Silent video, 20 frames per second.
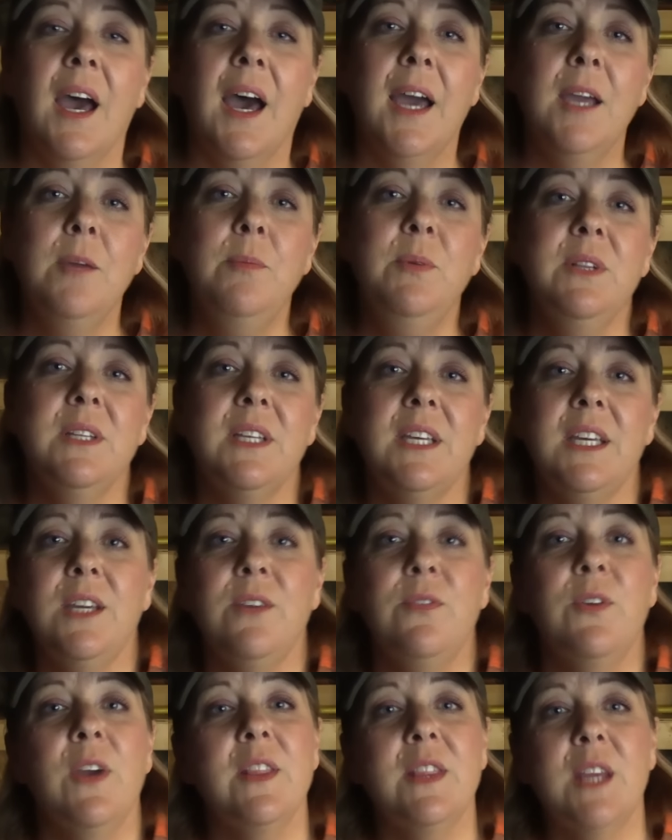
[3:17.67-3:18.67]
I
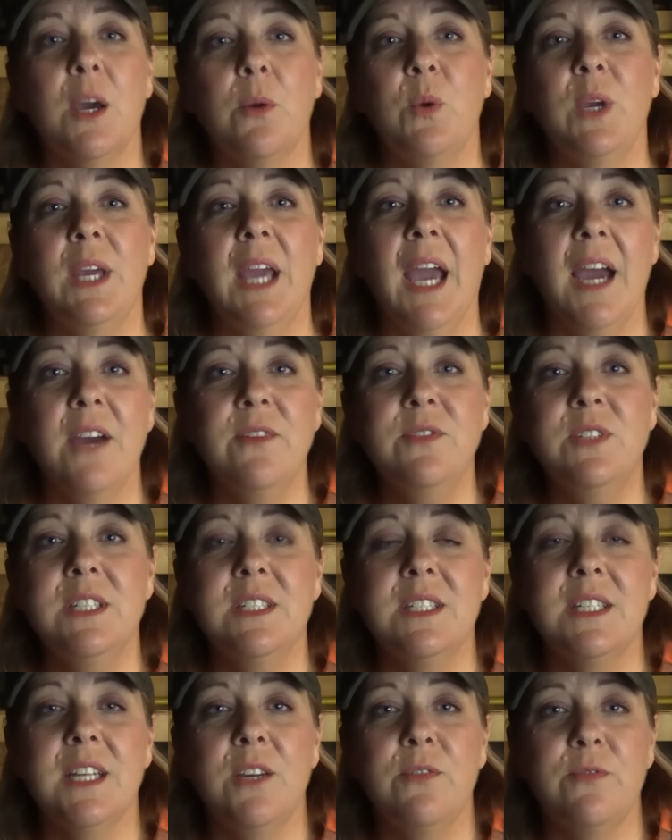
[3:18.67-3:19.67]
believe that we have to
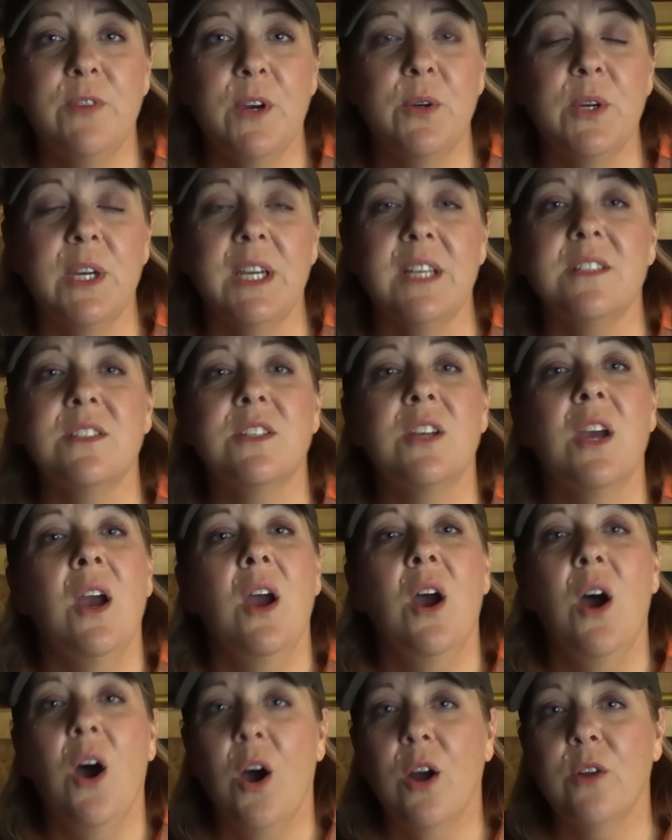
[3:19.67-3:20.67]
stay focused
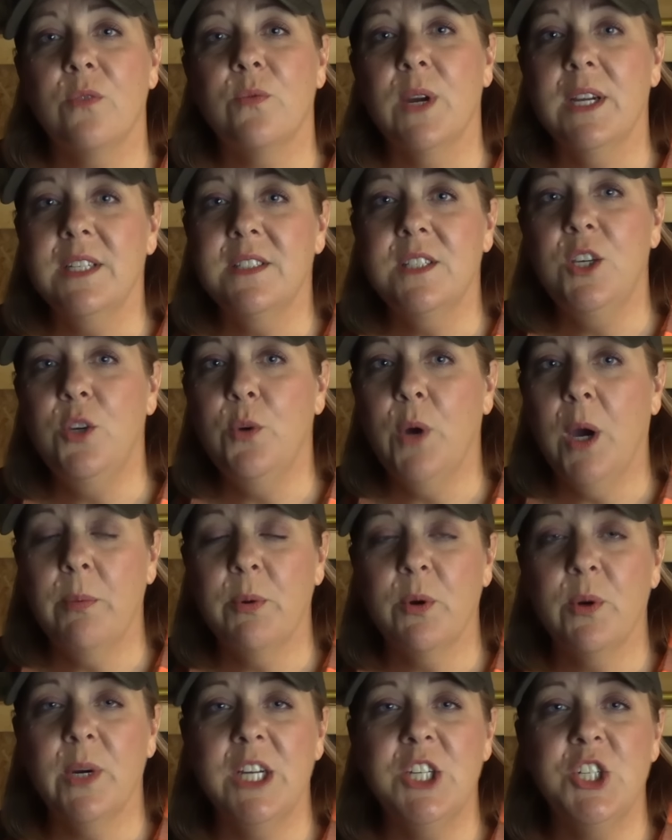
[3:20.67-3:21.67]
on rescue
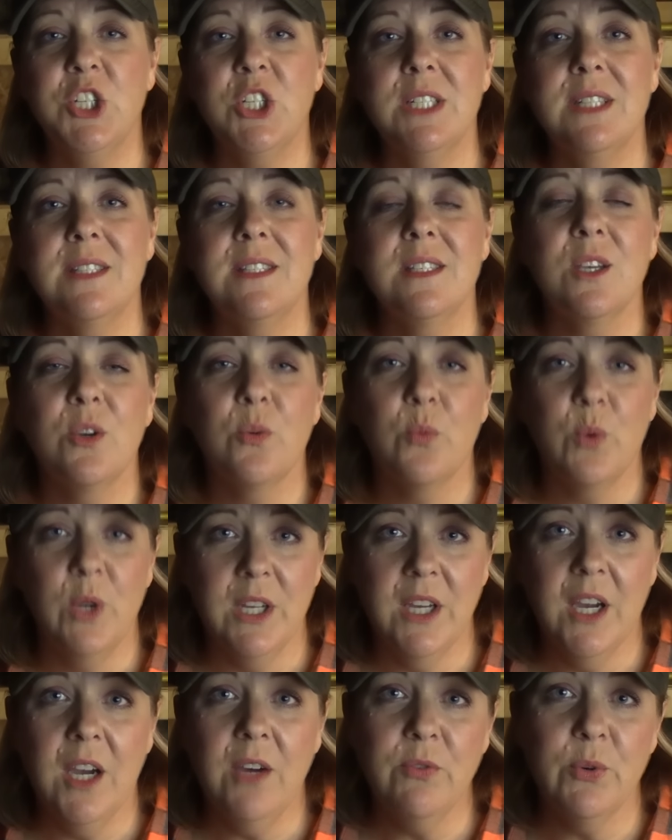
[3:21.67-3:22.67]
operations,
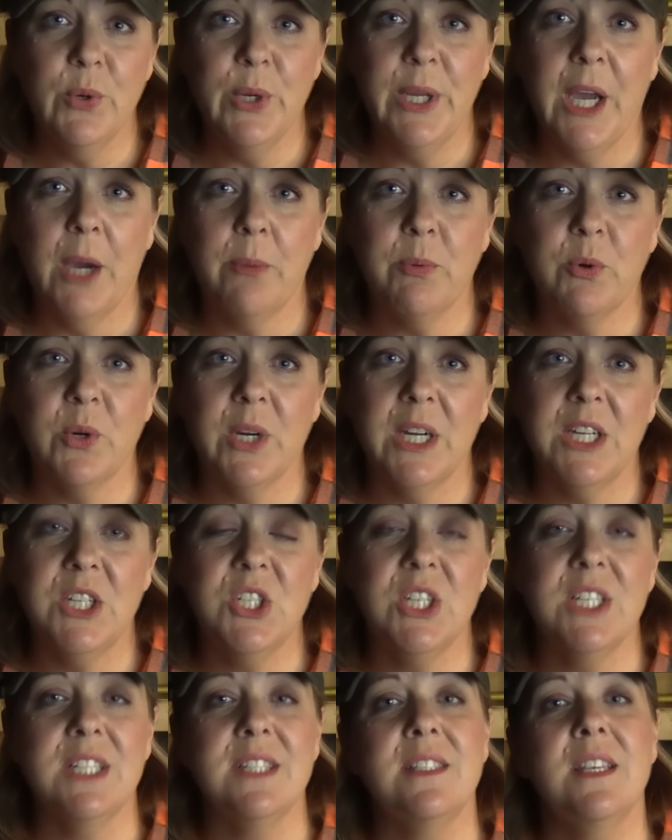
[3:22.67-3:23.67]
recovery
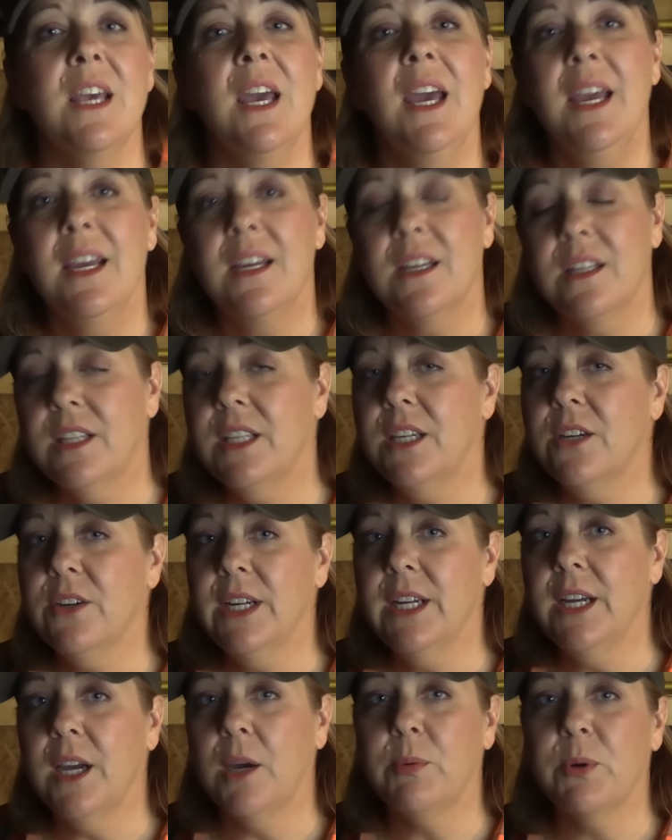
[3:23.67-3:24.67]
operations,
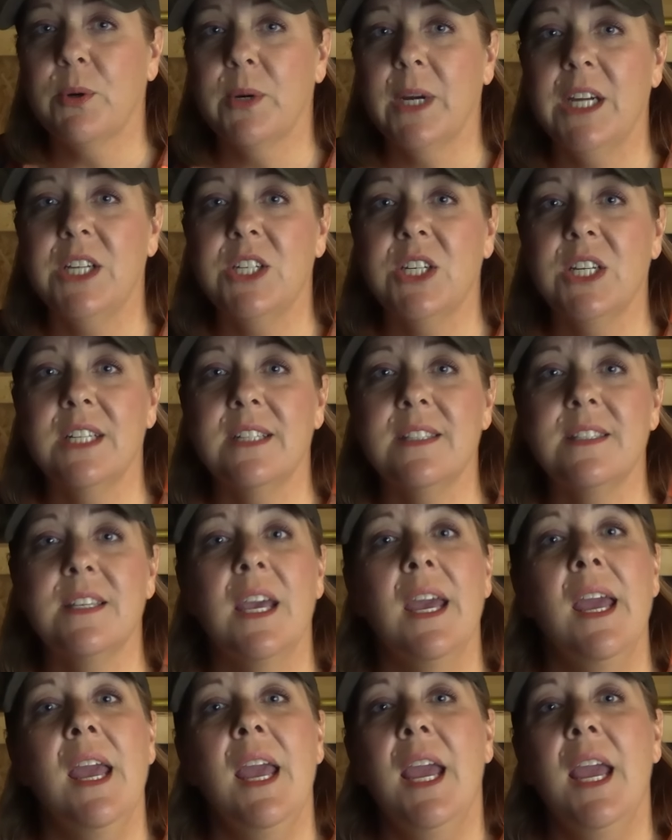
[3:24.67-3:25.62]
clearing operations,